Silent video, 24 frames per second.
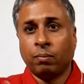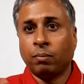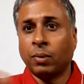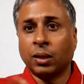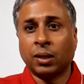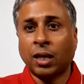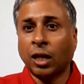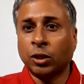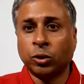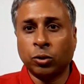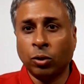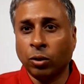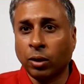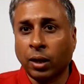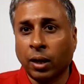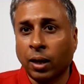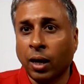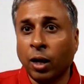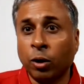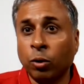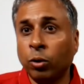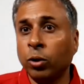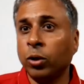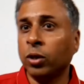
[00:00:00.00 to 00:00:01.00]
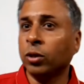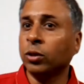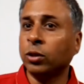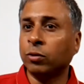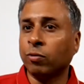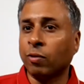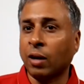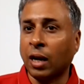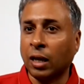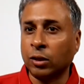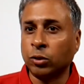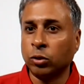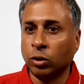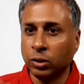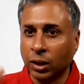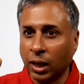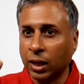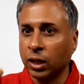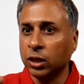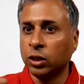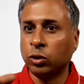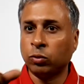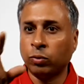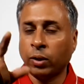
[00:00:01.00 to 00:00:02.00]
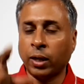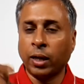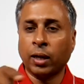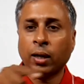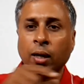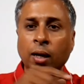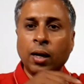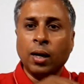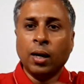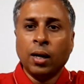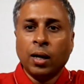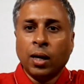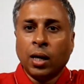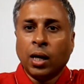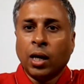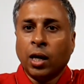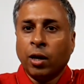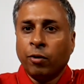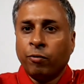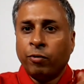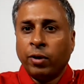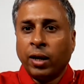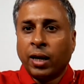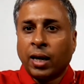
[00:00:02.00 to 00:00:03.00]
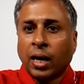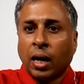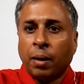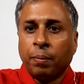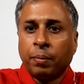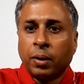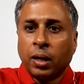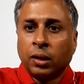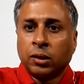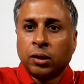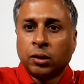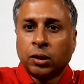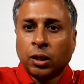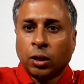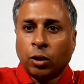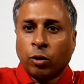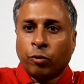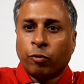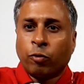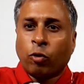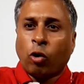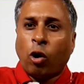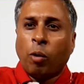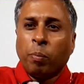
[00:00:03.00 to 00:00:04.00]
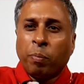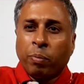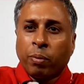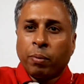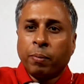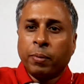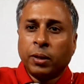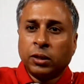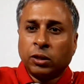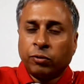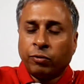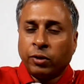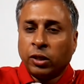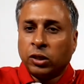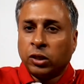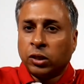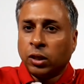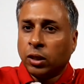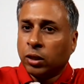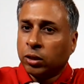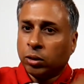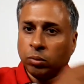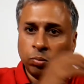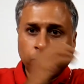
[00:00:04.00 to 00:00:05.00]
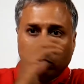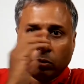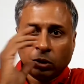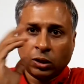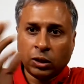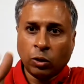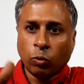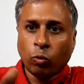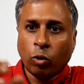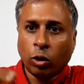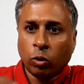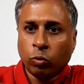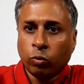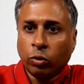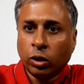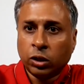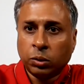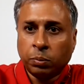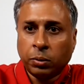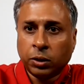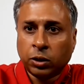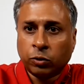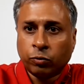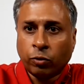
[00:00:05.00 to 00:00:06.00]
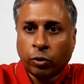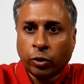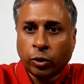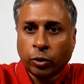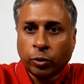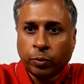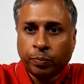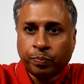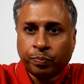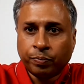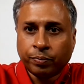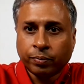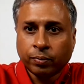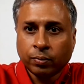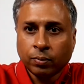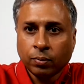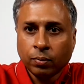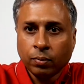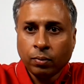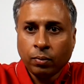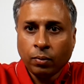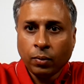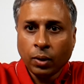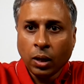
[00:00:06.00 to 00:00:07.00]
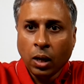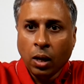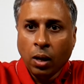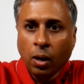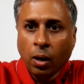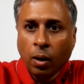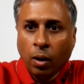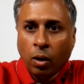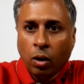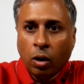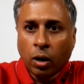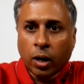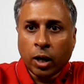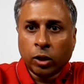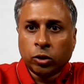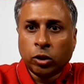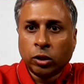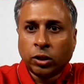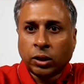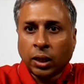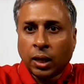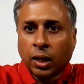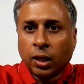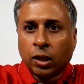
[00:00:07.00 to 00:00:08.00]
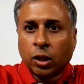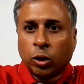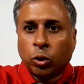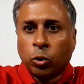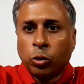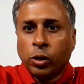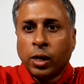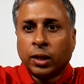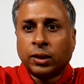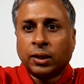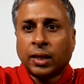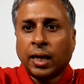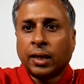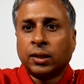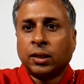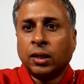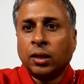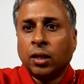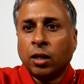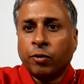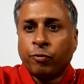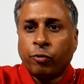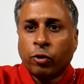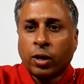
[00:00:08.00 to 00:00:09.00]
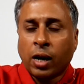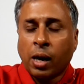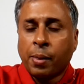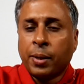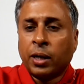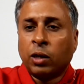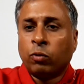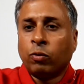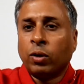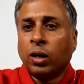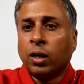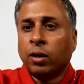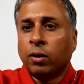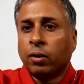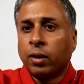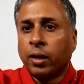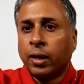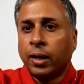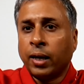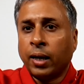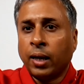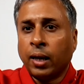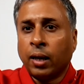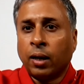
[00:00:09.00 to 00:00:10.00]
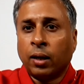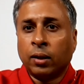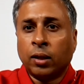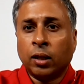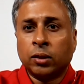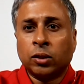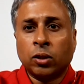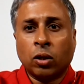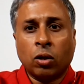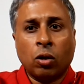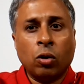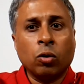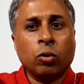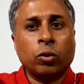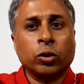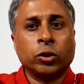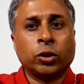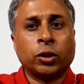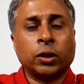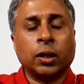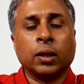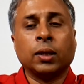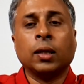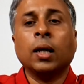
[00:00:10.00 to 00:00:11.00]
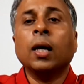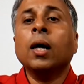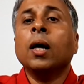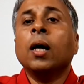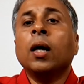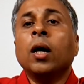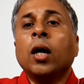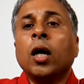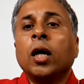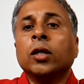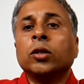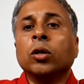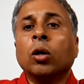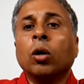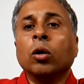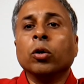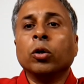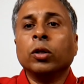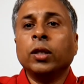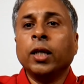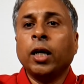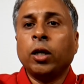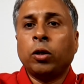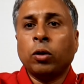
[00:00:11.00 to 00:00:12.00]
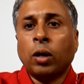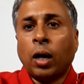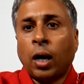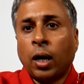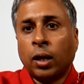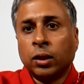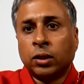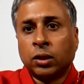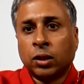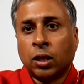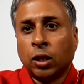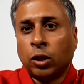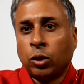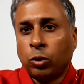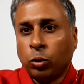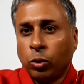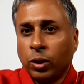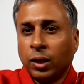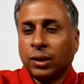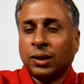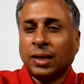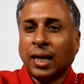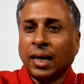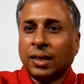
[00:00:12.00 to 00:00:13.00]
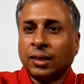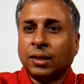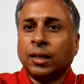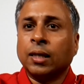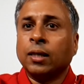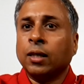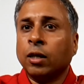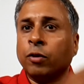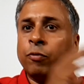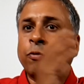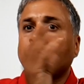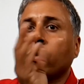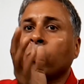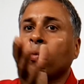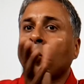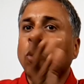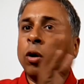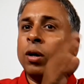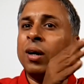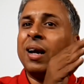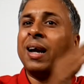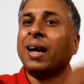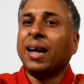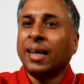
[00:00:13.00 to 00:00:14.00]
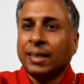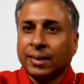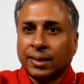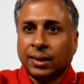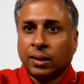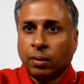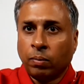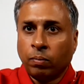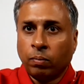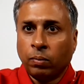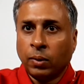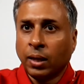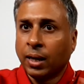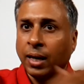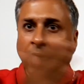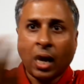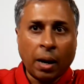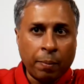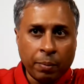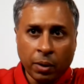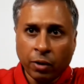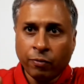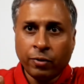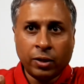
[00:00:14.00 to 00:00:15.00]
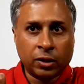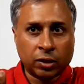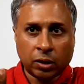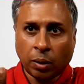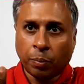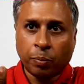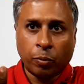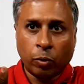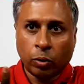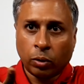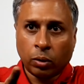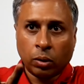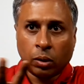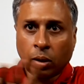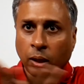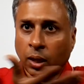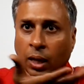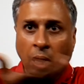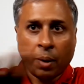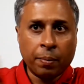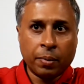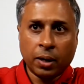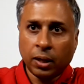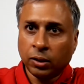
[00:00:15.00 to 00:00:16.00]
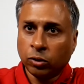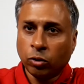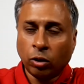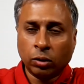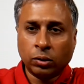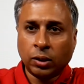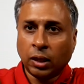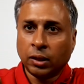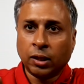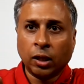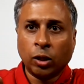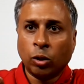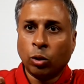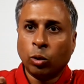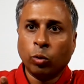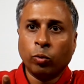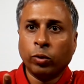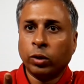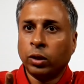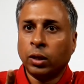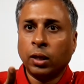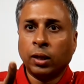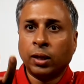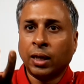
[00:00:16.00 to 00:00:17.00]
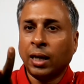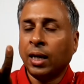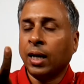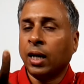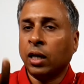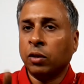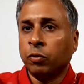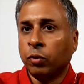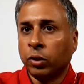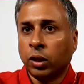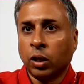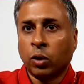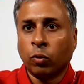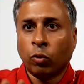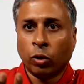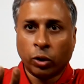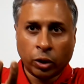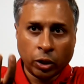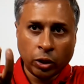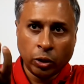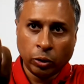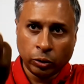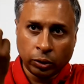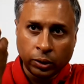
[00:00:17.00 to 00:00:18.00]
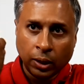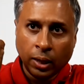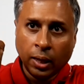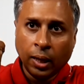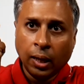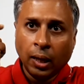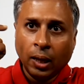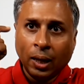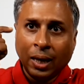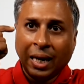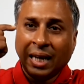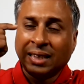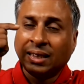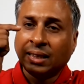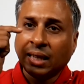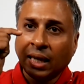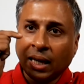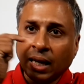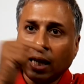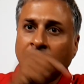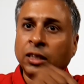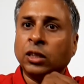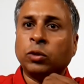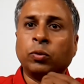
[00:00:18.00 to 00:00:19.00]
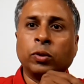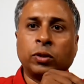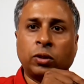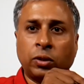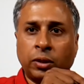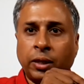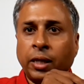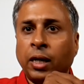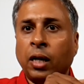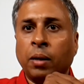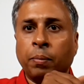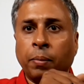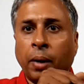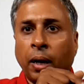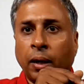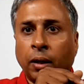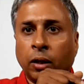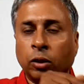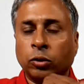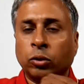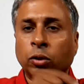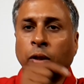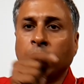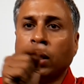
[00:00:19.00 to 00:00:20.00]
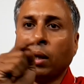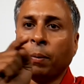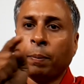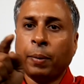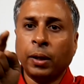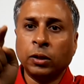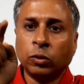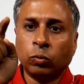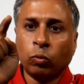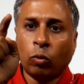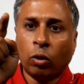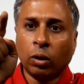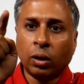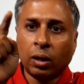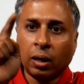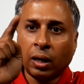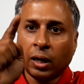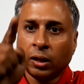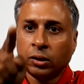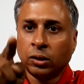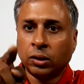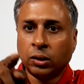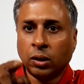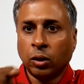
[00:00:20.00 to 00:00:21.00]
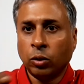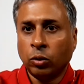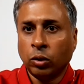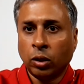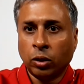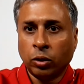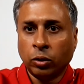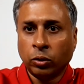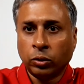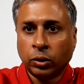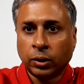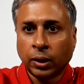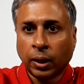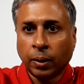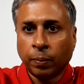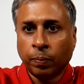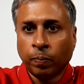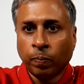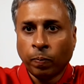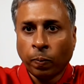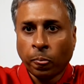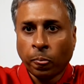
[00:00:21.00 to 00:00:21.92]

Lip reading: But that's okay, I don't use flash. So that is where every camera has a set of compromise features. See what works best for you. Okay, so Sharad, the 2x extender for Canon 1200D, that's a wrong question. So you need to ask 2x extender for what lens the camera will support. Camera has got nothing to do with the teleconverter what you use. It's the lens which really matters. So it depends what lens you are using.